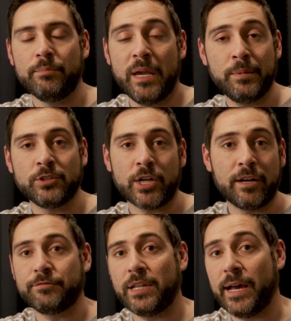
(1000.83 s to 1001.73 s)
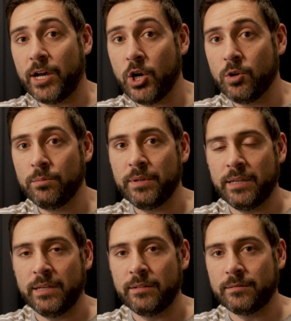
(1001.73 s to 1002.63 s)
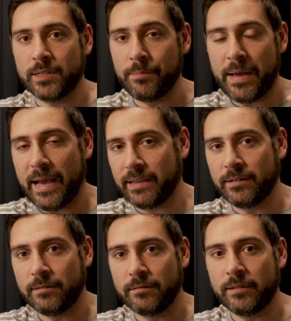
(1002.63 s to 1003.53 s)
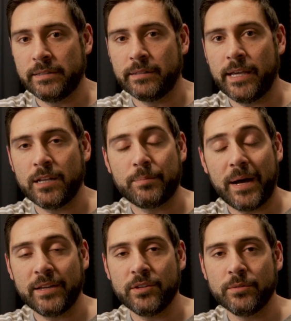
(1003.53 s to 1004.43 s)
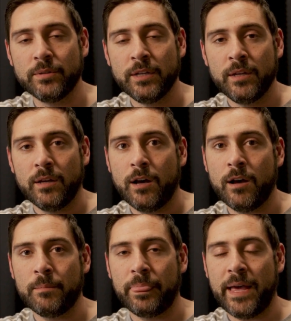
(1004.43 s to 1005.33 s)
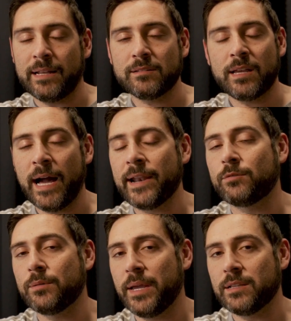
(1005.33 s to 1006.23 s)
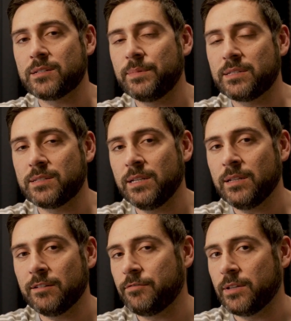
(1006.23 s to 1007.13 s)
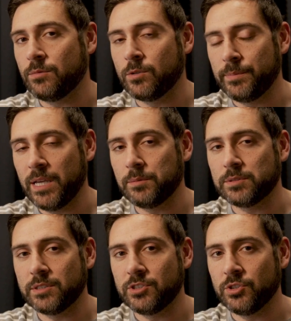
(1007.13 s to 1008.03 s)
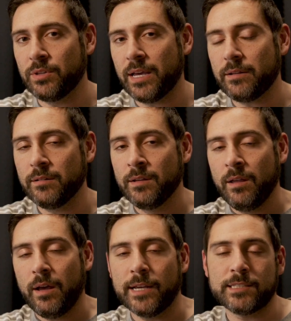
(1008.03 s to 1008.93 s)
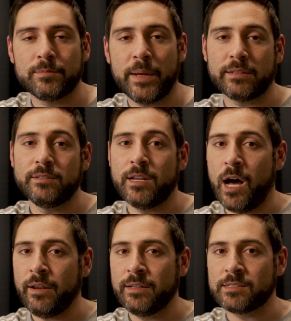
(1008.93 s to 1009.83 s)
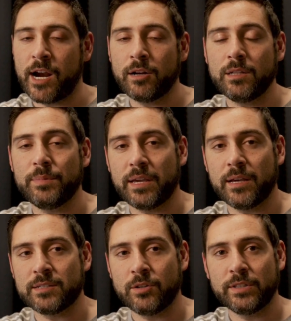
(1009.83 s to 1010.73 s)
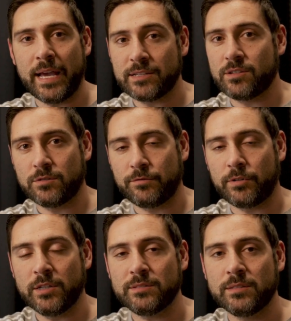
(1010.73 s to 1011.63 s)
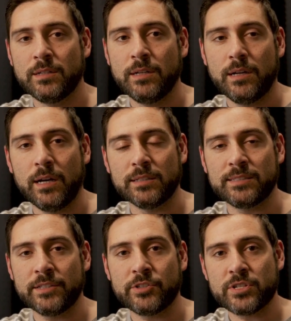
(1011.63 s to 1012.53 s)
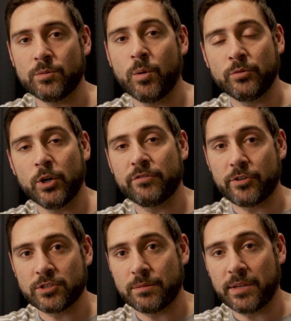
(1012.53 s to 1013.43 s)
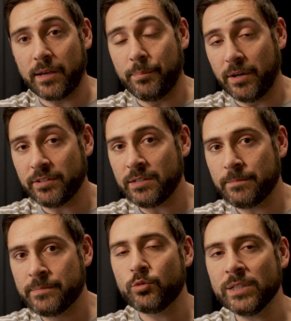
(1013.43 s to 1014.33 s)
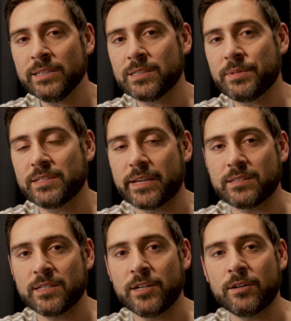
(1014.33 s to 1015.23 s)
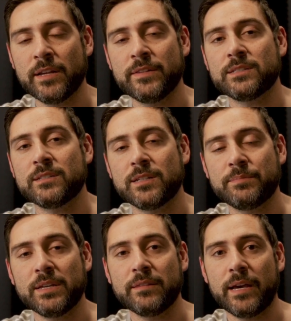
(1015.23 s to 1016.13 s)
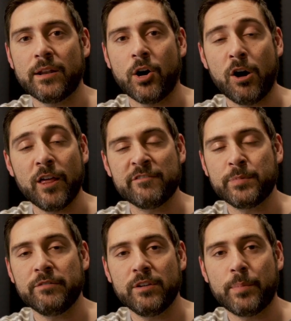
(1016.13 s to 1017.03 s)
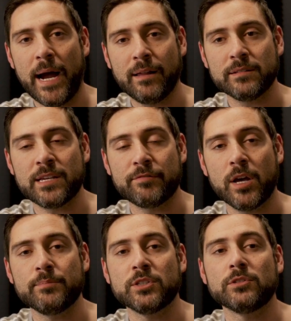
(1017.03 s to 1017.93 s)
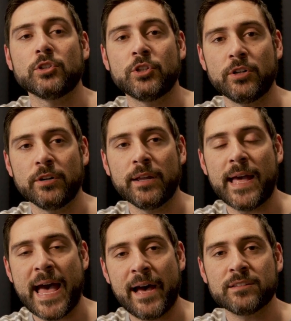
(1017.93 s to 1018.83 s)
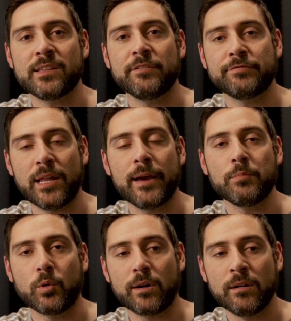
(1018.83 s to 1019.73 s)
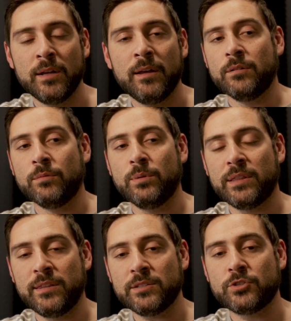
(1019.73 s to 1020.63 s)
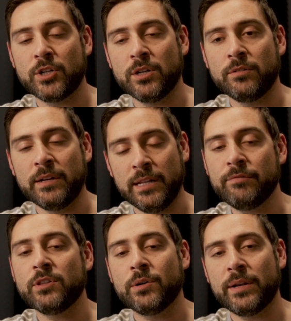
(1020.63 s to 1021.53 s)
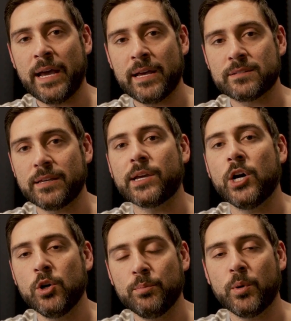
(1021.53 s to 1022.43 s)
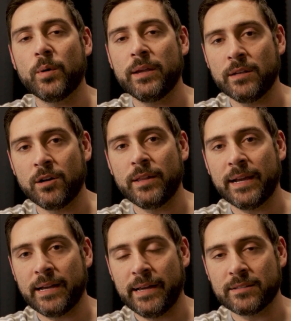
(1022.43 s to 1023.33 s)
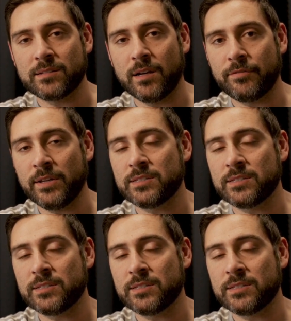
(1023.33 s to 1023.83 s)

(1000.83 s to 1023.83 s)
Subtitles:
maybe try to fly home and come back and land by you. That kind of remains to be seen if it will be able to do that. I suspect not entirely, because it only has those front sensors. It won't know if there's something above it. Really something to consider, and this is something that all FPV pilots have come to learn as they fly more. With this drone, and even though it has like home point and all that kind of stuff,